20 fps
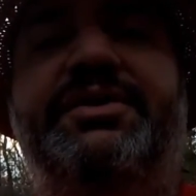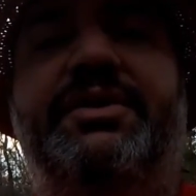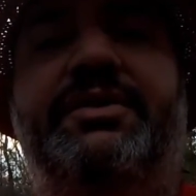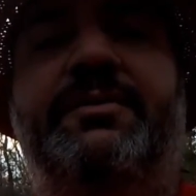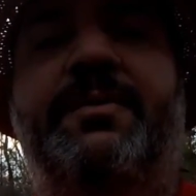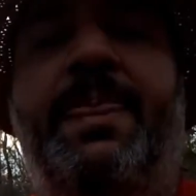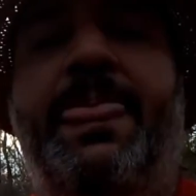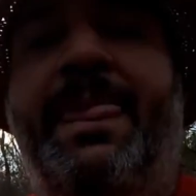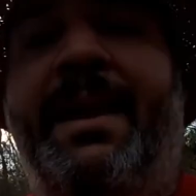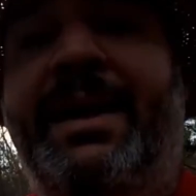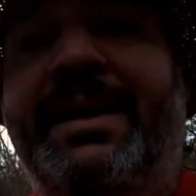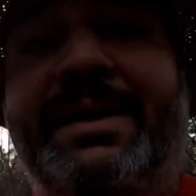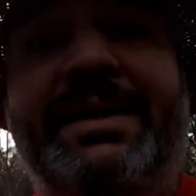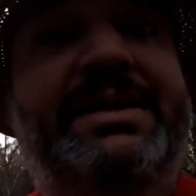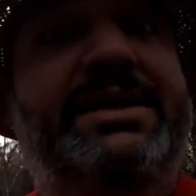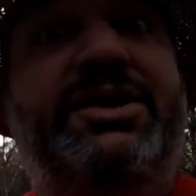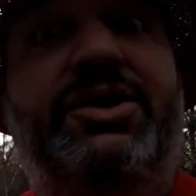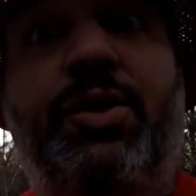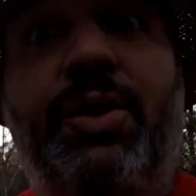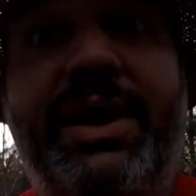So
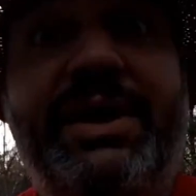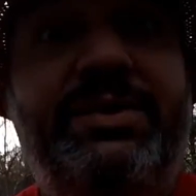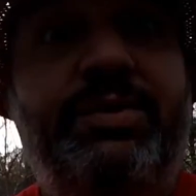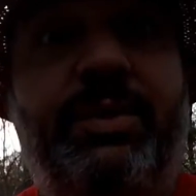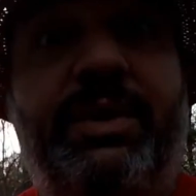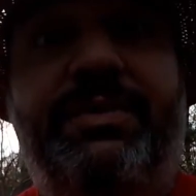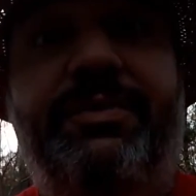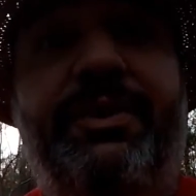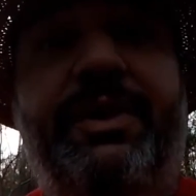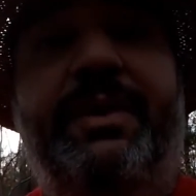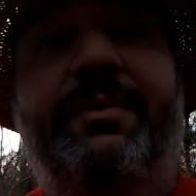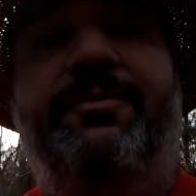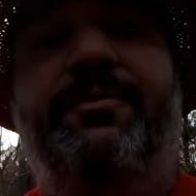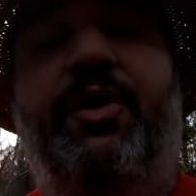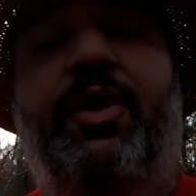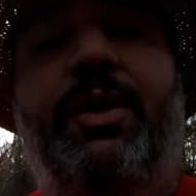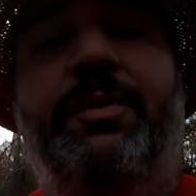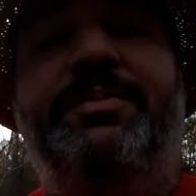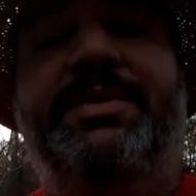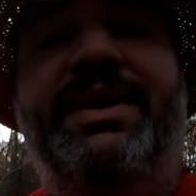this is Chris with Freedom
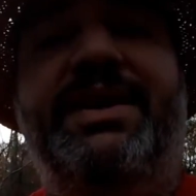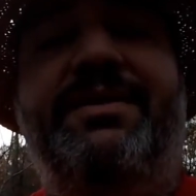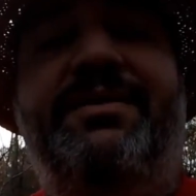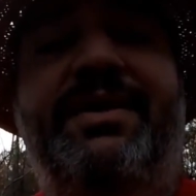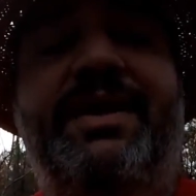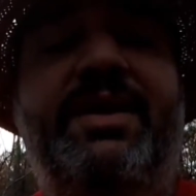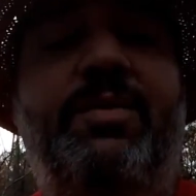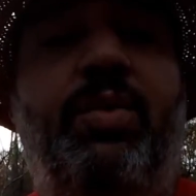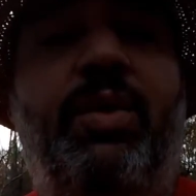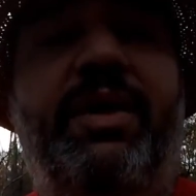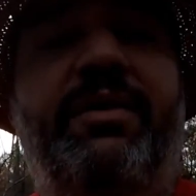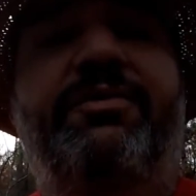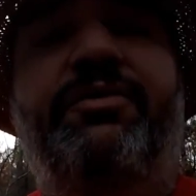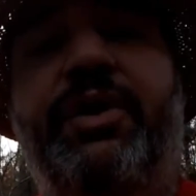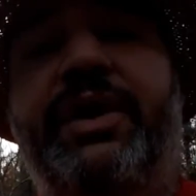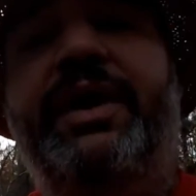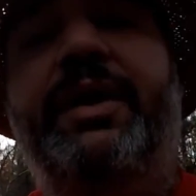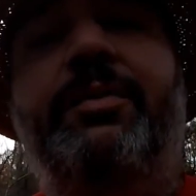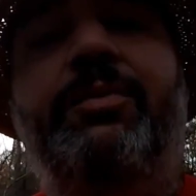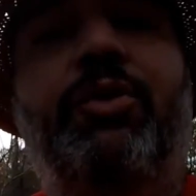Farm TV, where
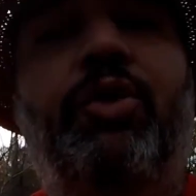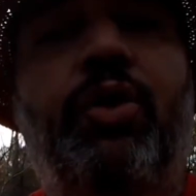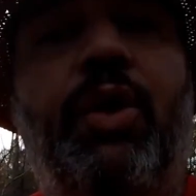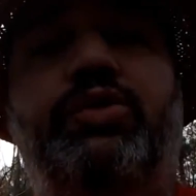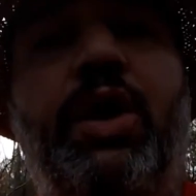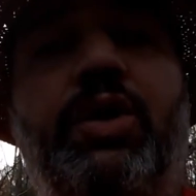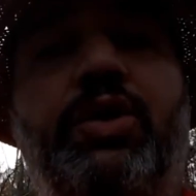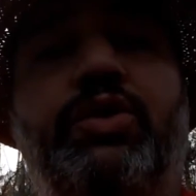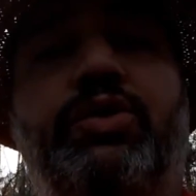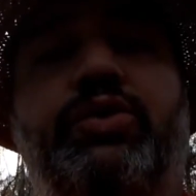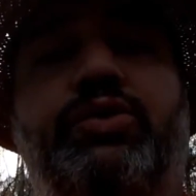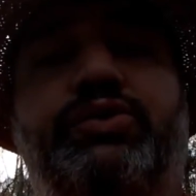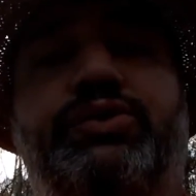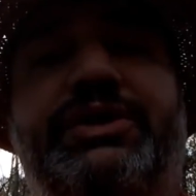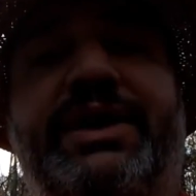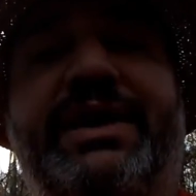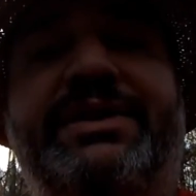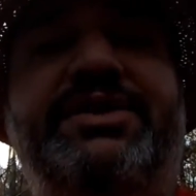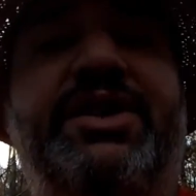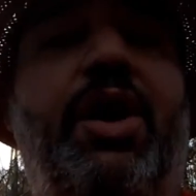freedom grows.
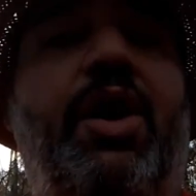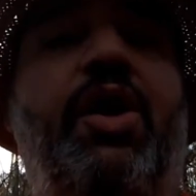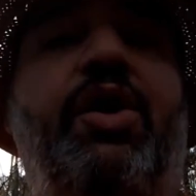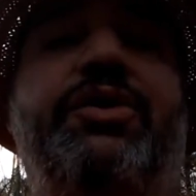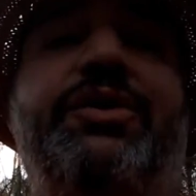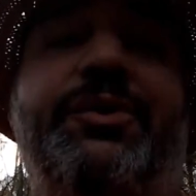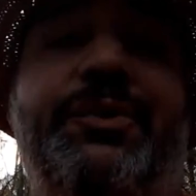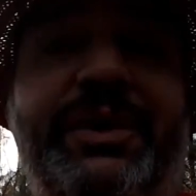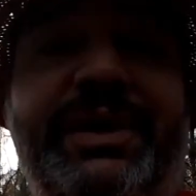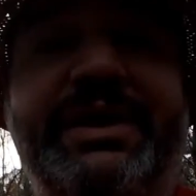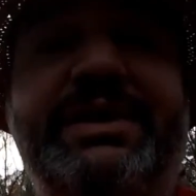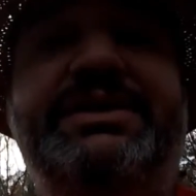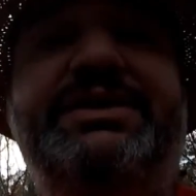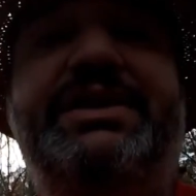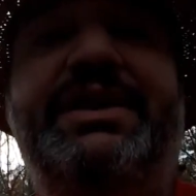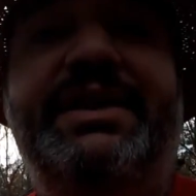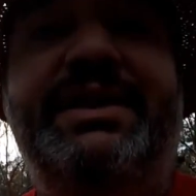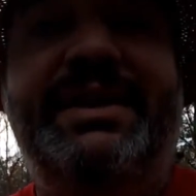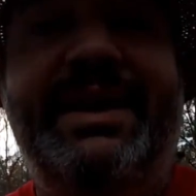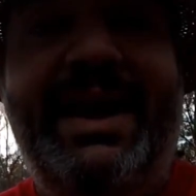That's all there is
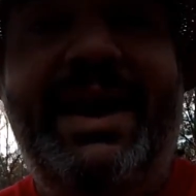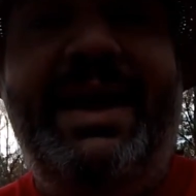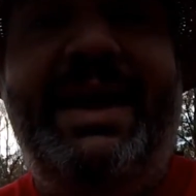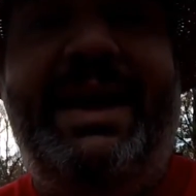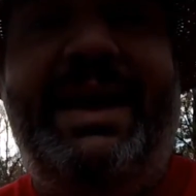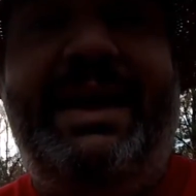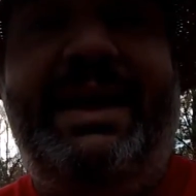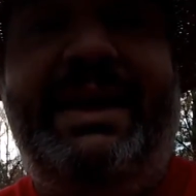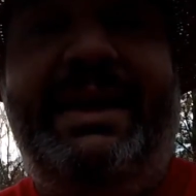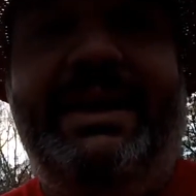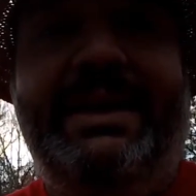today.